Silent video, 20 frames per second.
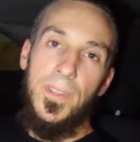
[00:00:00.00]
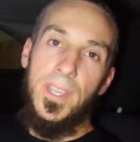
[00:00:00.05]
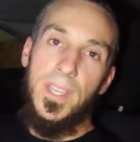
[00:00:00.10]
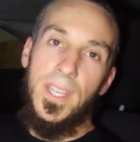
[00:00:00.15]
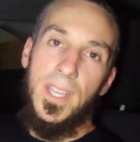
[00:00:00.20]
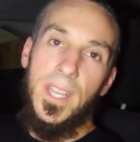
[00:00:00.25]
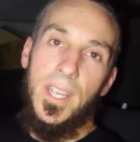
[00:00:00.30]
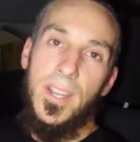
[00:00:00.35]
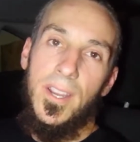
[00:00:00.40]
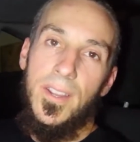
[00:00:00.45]

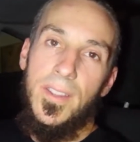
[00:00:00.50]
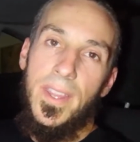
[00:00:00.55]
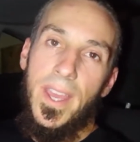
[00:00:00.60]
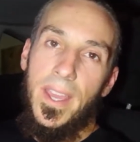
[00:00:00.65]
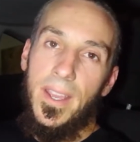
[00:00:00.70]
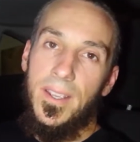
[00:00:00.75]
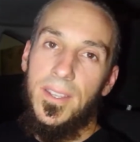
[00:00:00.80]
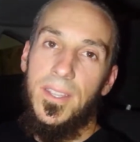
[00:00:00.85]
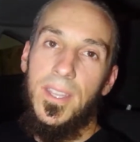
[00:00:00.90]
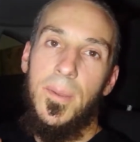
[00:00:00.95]
You could hear in
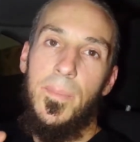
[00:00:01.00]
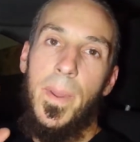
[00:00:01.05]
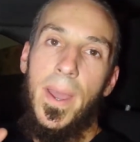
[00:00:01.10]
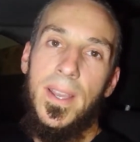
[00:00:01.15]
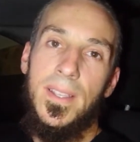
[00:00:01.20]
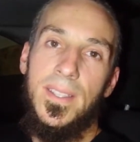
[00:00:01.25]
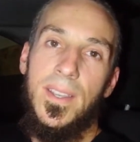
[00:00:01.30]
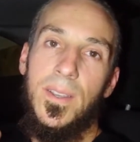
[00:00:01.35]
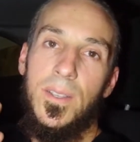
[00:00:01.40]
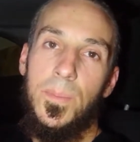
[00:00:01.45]
that clip,
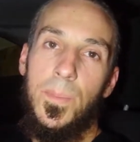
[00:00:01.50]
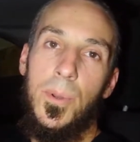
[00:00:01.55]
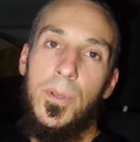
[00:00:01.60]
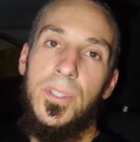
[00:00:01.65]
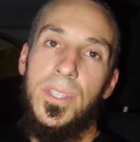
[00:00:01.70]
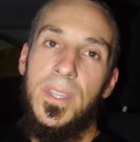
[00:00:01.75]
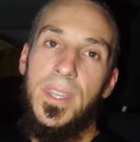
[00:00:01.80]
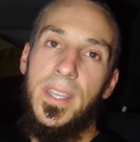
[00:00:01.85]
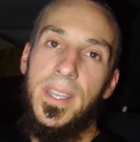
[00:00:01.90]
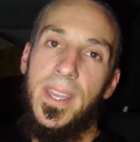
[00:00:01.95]
as I was
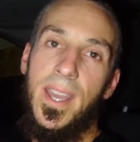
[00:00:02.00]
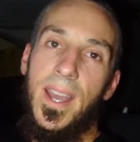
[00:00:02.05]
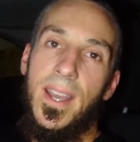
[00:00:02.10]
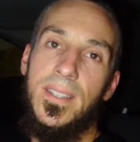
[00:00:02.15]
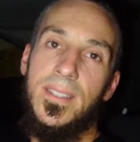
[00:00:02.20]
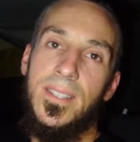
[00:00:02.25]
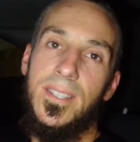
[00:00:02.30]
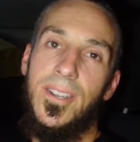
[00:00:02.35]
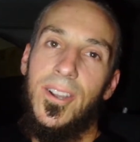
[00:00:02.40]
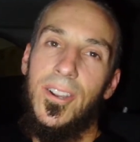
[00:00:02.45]
pushing the
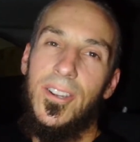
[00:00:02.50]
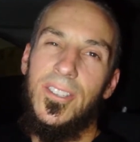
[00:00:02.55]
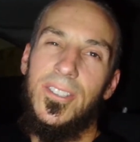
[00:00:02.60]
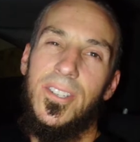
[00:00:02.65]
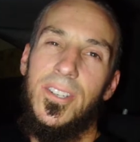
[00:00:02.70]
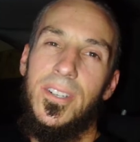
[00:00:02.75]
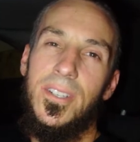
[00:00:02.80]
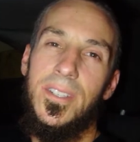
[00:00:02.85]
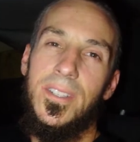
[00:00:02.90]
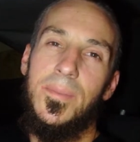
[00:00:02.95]
gas, the car
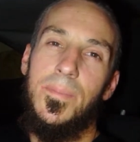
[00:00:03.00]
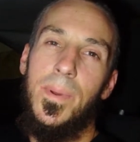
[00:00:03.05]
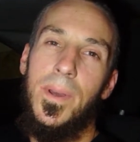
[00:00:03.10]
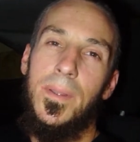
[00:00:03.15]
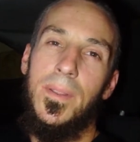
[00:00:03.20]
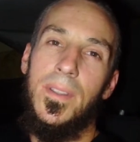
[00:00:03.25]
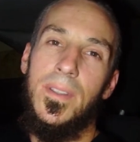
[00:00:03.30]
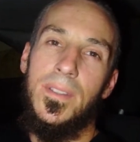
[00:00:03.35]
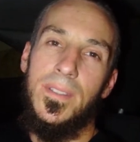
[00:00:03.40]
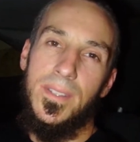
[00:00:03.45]
started
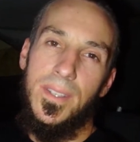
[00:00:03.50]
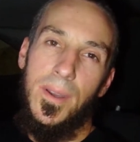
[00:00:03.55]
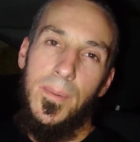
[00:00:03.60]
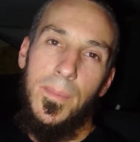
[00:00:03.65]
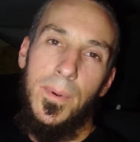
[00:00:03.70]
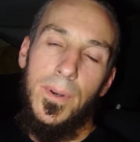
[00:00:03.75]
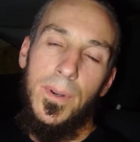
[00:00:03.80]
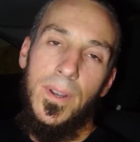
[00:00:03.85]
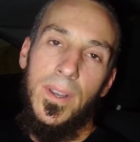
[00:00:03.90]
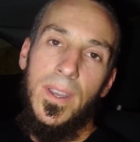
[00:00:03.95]
to
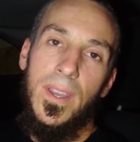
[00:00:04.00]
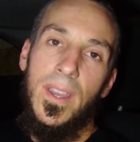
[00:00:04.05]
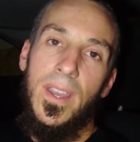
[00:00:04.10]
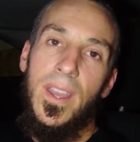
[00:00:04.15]
stumble.